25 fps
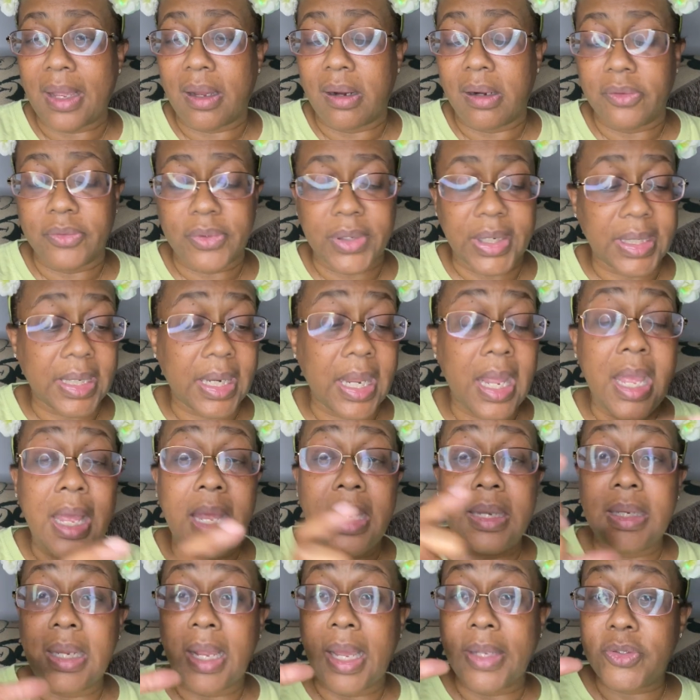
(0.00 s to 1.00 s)
already.
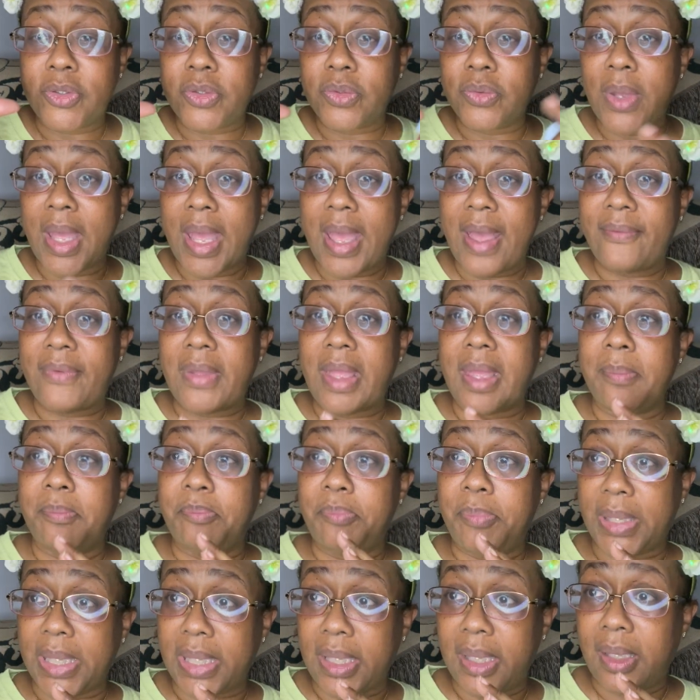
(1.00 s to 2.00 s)
Now I do have a
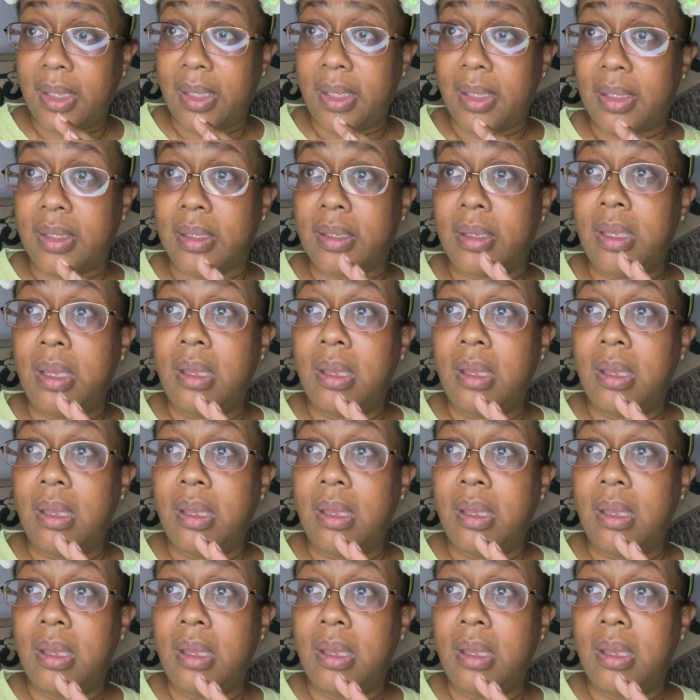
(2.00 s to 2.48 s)
big,